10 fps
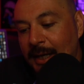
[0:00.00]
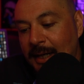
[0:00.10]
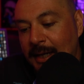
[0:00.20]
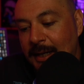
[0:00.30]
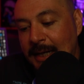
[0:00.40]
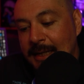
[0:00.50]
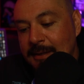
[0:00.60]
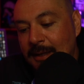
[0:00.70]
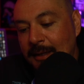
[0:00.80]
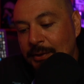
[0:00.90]
uh,
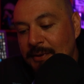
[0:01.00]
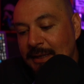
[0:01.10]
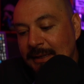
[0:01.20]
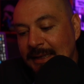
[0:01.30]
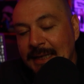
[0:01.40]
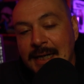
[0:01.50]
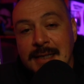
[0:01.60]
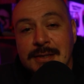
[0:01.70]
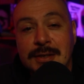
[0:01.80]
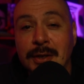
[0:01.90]
has a lot of utility,
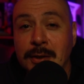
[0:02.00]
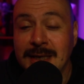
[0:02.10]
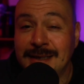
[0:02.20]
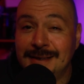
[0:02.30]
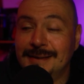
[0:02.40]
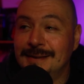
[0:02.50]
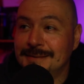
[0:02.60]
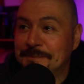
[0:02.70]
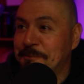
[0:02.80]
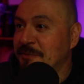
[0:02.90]
guys. You know, like
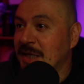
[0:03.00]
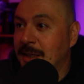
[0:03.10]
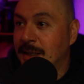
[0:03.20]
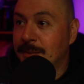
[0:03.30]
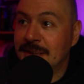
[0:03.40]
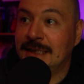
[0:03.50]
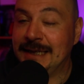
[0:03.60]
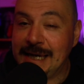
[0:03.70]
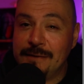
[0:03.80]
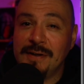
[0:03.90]
um,
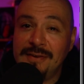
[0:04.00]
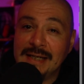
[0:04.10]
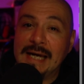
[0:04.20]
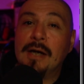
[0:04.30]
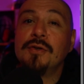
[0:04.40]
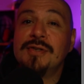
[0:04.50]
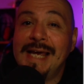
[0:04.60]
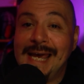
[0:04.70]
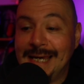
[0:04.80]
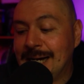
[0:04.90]
like everything else
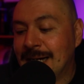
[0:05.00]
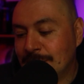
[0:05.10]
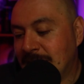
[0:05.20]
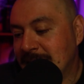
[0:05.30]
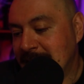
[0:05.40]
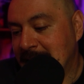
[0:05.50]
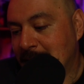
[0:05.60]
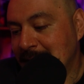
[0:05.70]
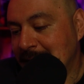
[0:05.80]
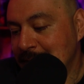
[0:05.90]
AI right
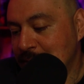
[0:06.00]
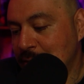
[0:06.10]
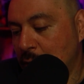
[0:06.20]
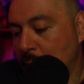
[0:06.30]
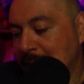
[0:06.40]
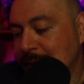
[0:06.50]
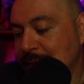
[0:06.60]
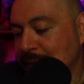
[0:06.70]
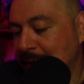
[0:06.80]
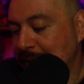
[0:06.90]
now, it is going
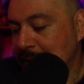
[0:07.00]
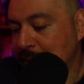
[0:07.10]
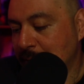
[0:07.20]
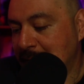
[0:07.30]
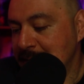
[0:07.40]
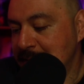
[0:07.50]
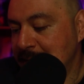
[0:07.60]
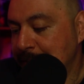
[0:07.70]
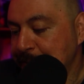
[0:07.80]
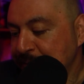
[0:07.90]
freaking
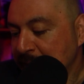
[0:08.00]
crazy.